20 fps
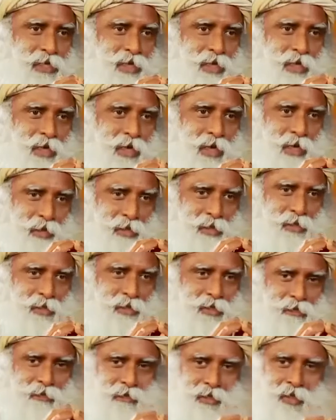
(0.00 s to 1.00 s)
chikidkai, this
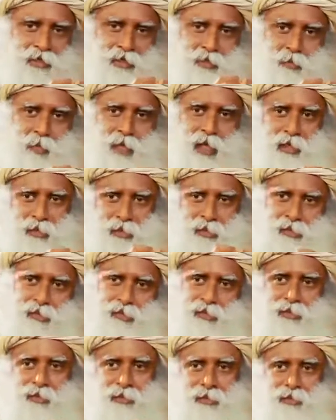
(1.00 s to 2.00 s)
is our
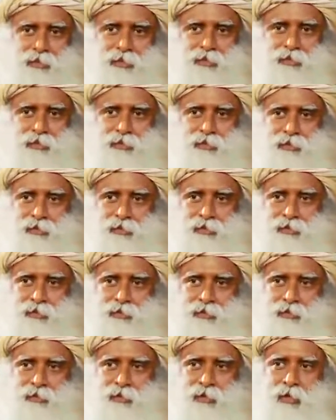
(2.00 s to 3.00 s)
enterprise.
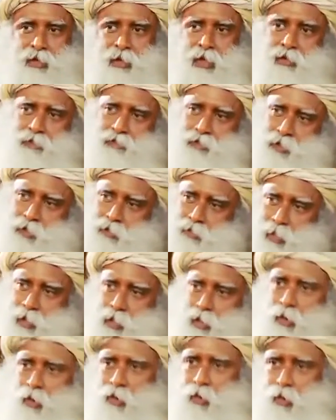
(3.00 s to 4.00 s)
And we
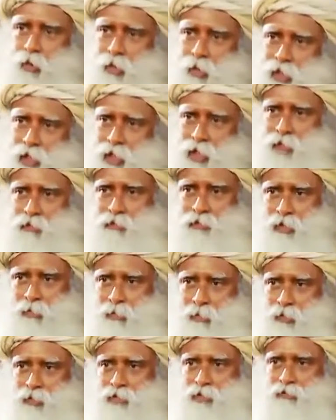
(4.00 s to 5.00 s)
spend a whole day,
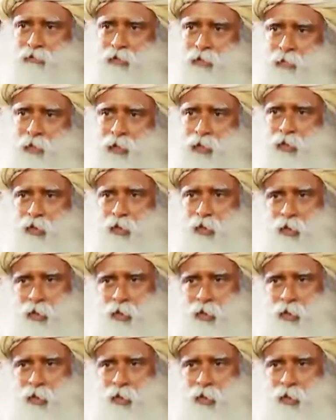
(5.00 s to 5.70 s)
one person will spend a